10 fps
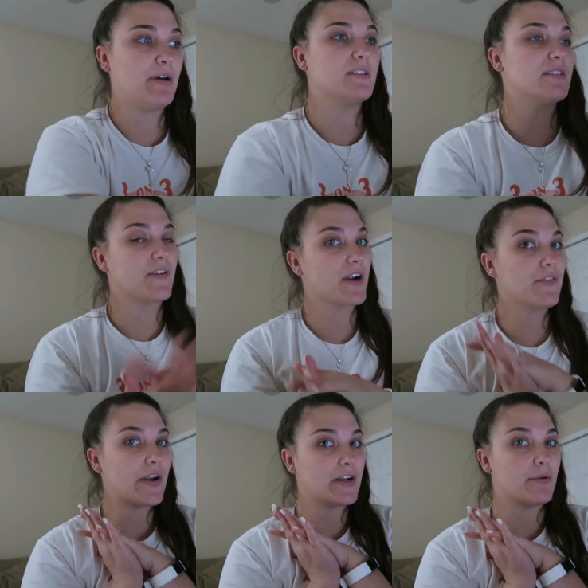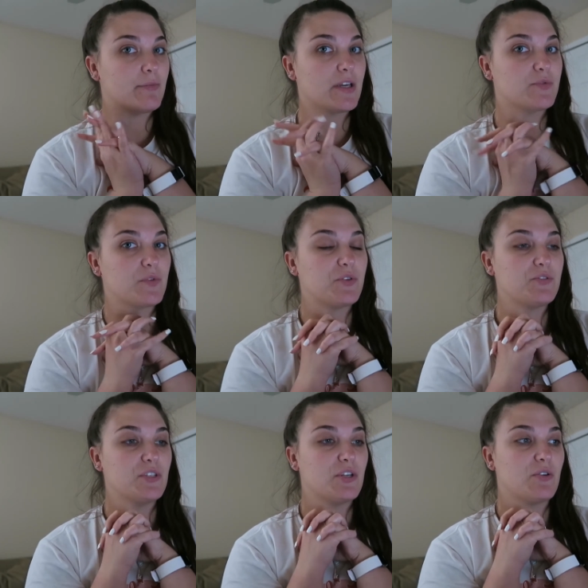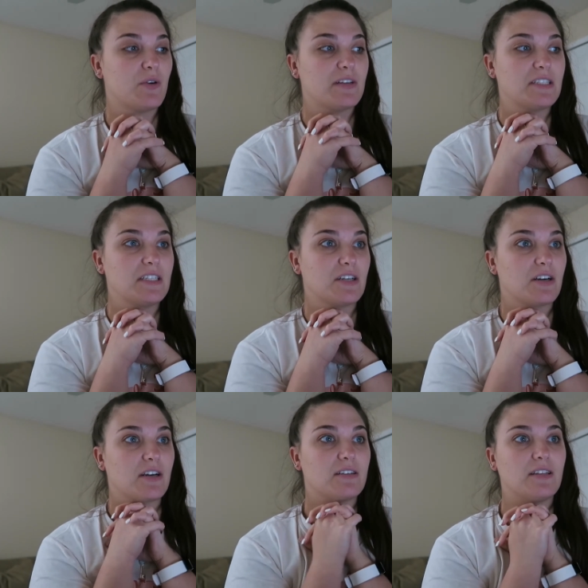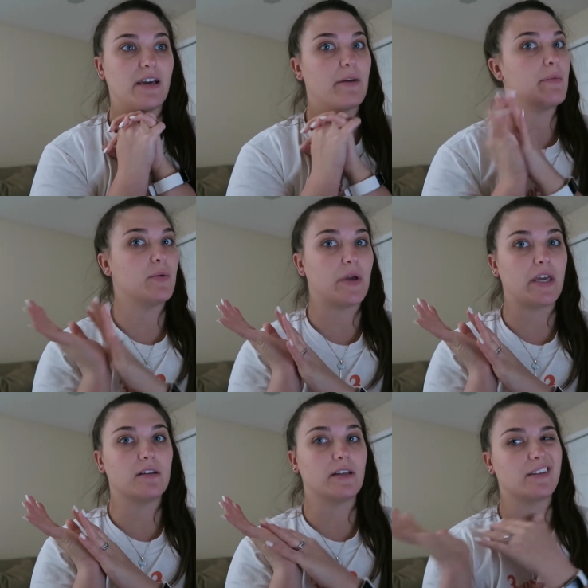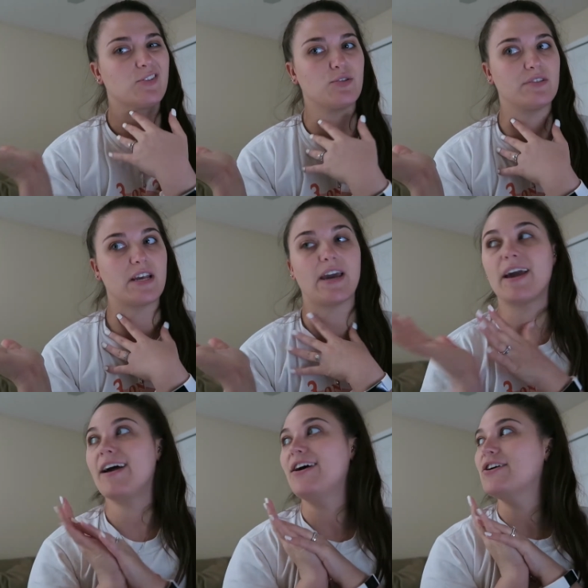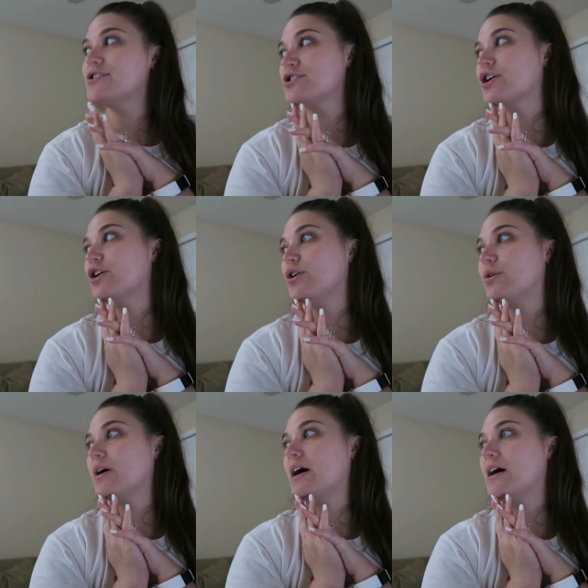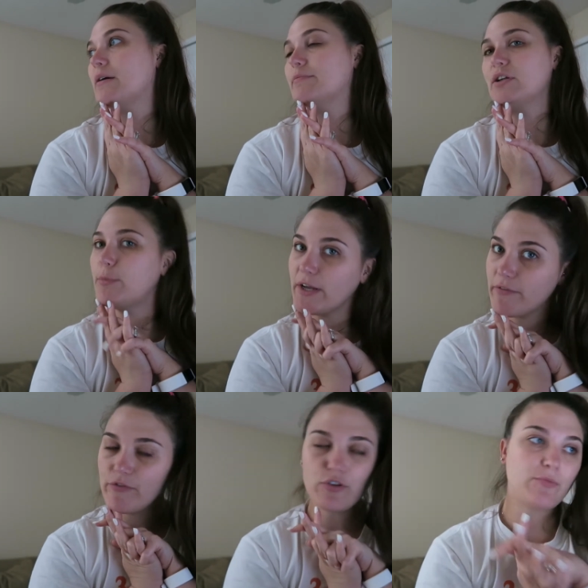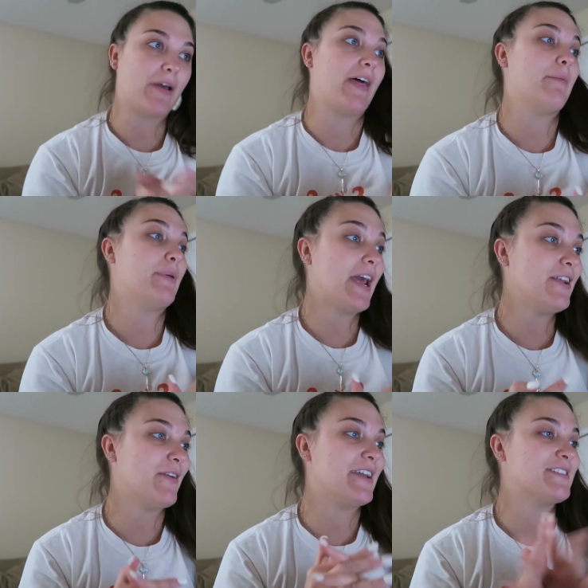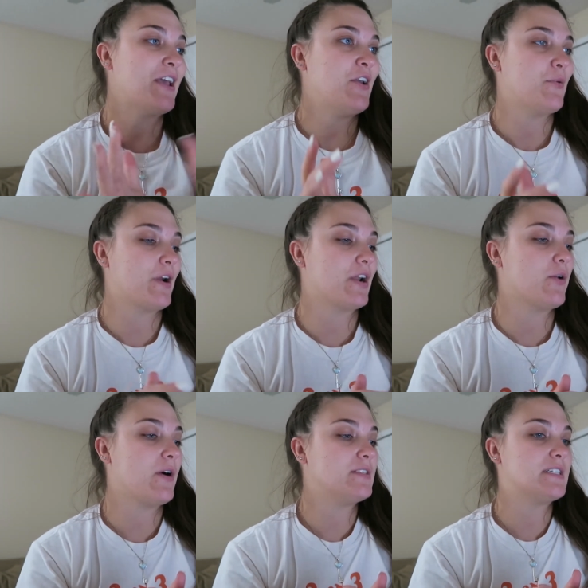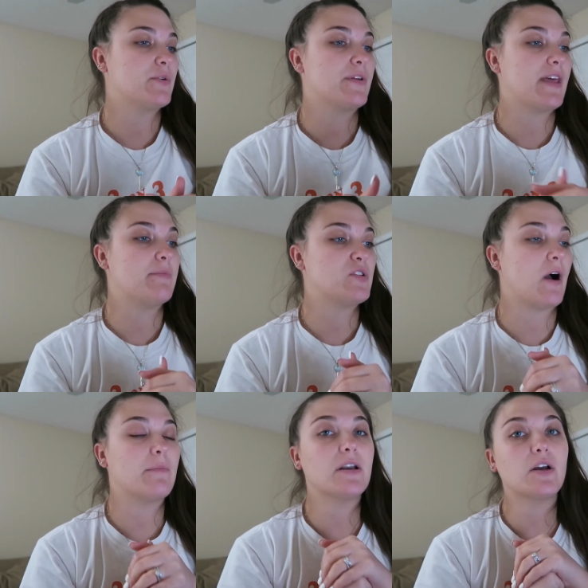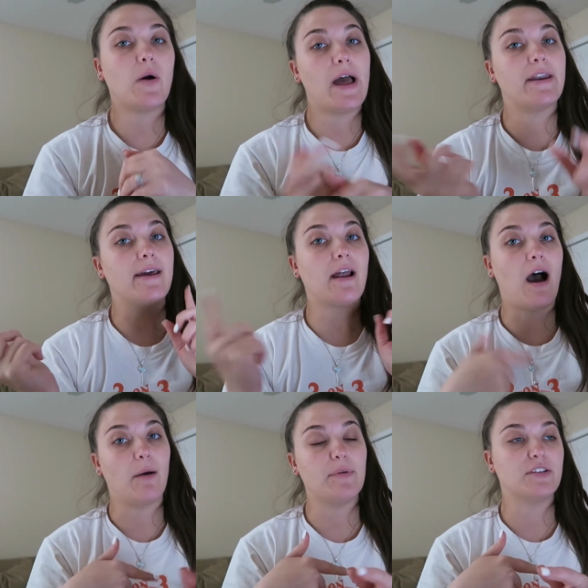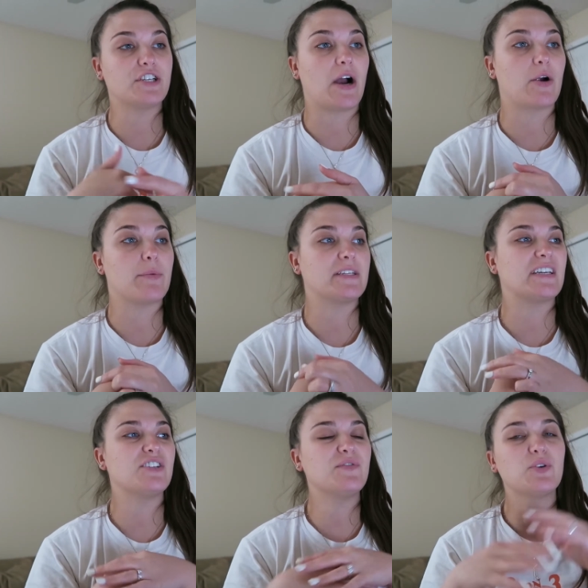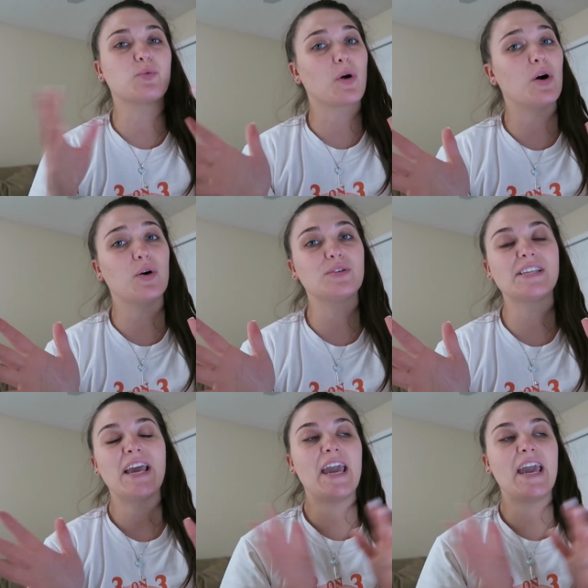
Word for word: but it's very random because we usually don't go out to dinner like midweek, like it's Tuesday. So I'm a little bit confused by that, but anyways, we're gonna go out to dinner with them. So I'm gonna go ahead and hop in the shower because I just feel gross,